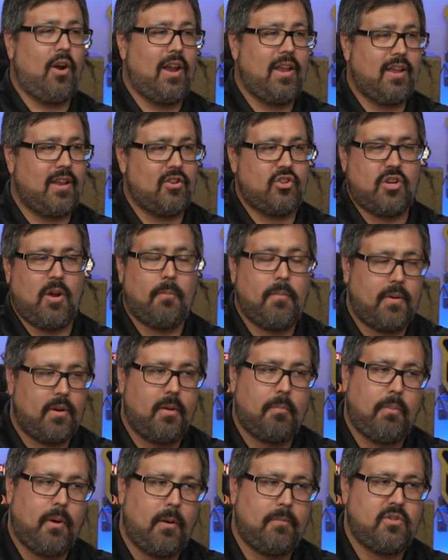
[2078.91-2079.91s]
You could jump into
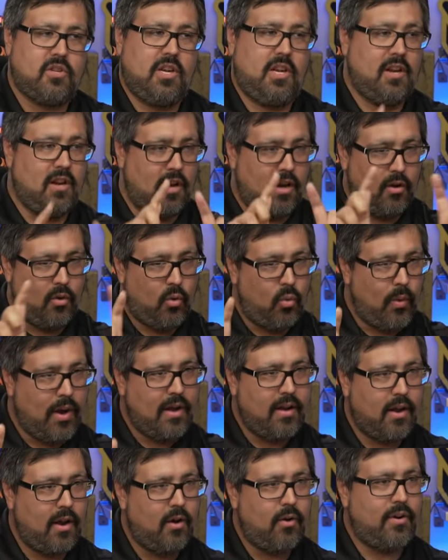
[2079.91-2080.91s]
PUBG in a little
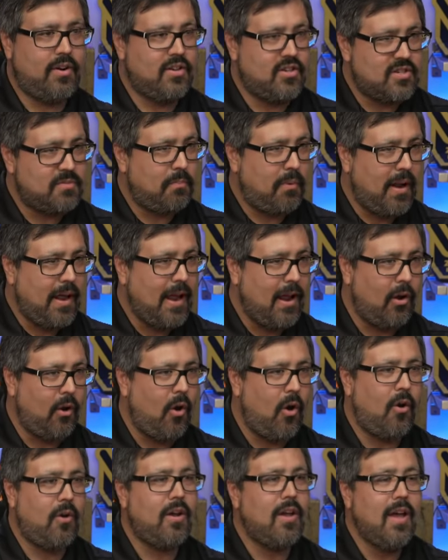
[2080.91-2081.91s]
window and just play
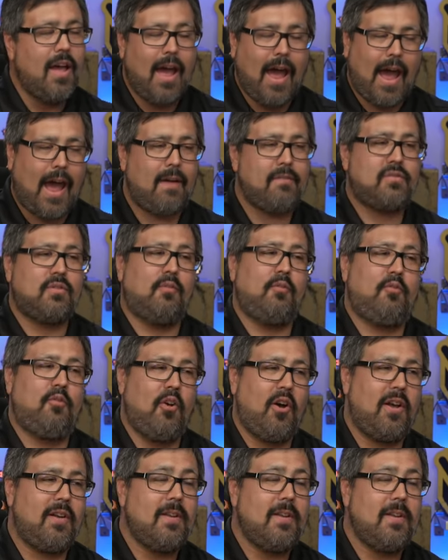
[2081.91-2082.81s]
along, have some fun.